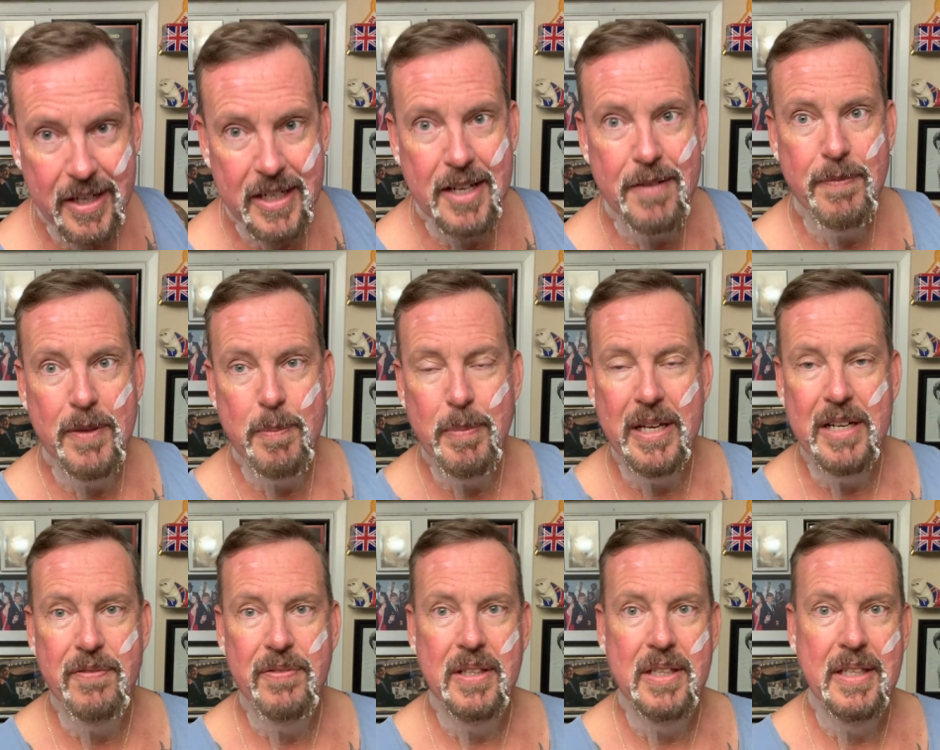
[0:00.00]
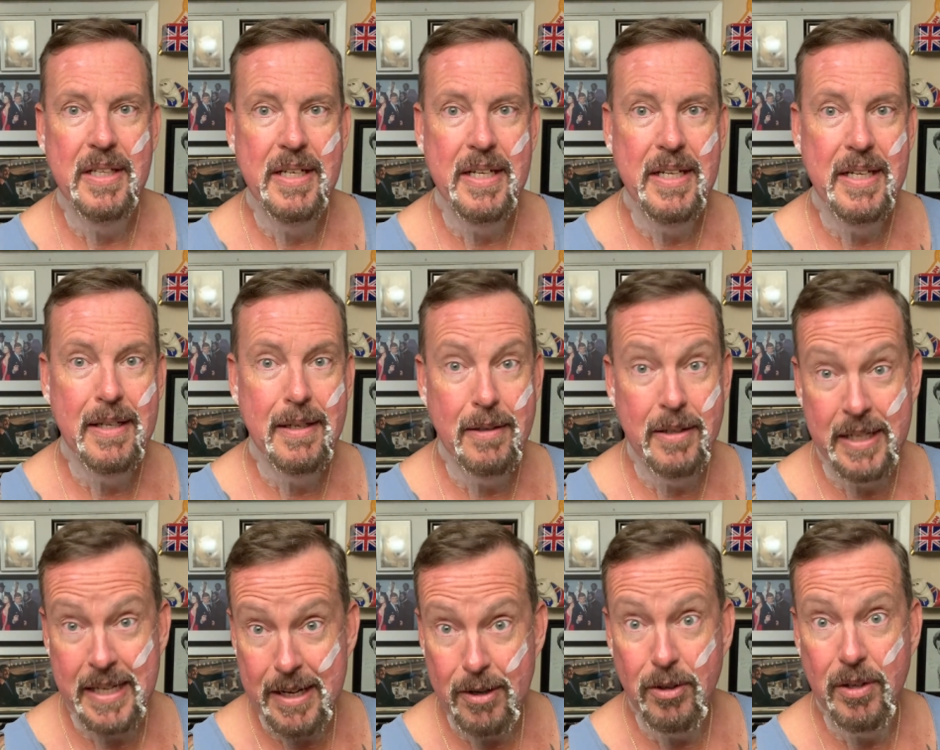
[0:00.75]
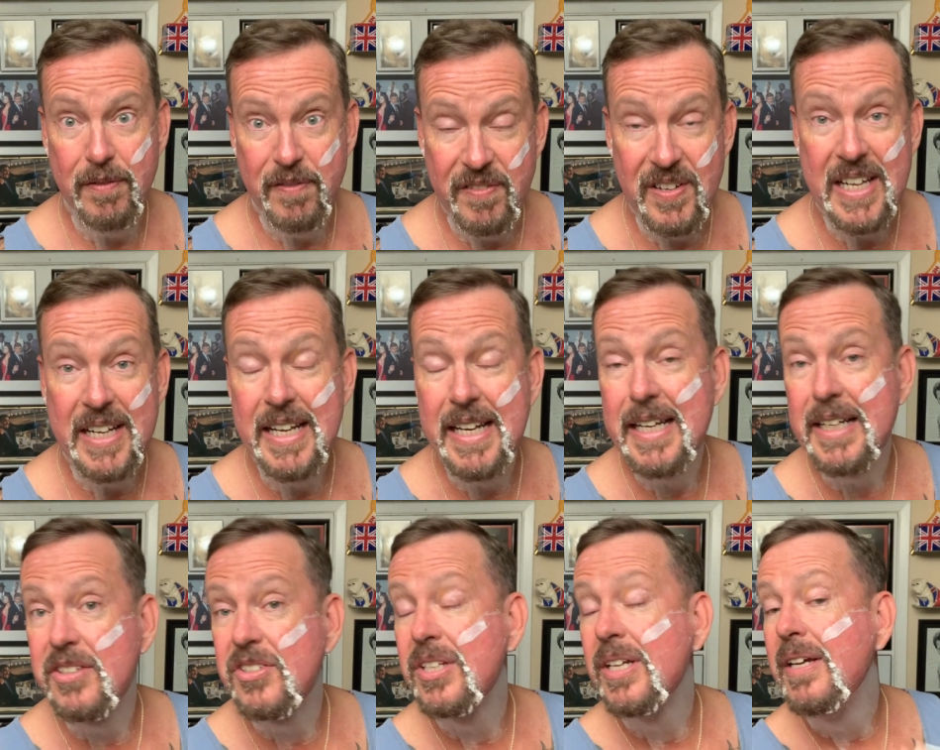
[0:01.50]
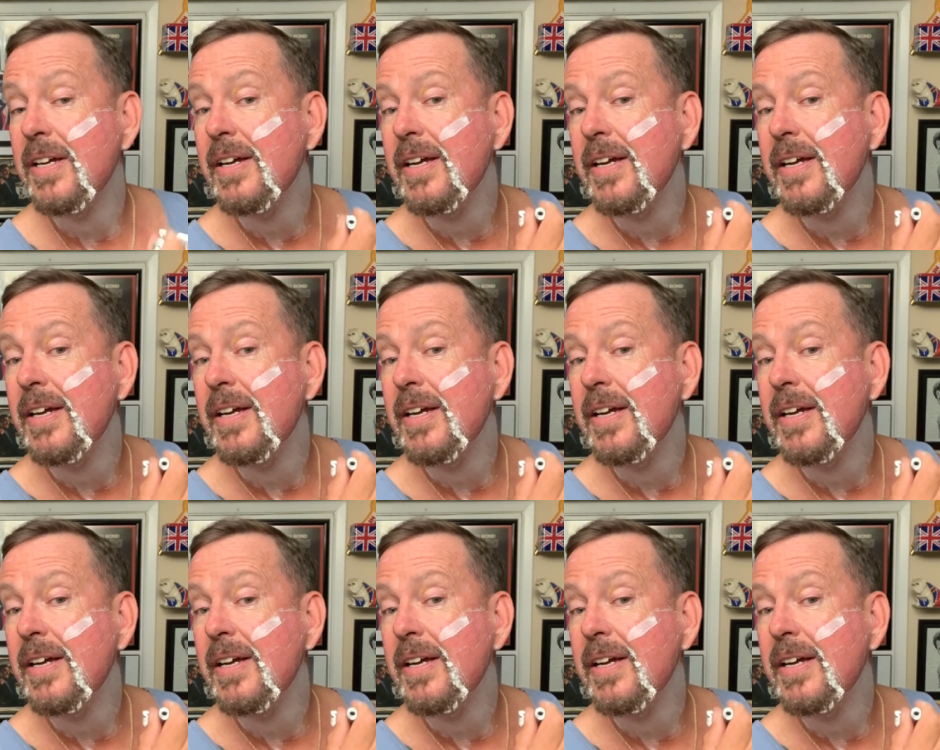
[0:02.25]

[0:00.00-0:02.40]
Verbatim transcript: I'd give them the benefit of the doubt, FedEx.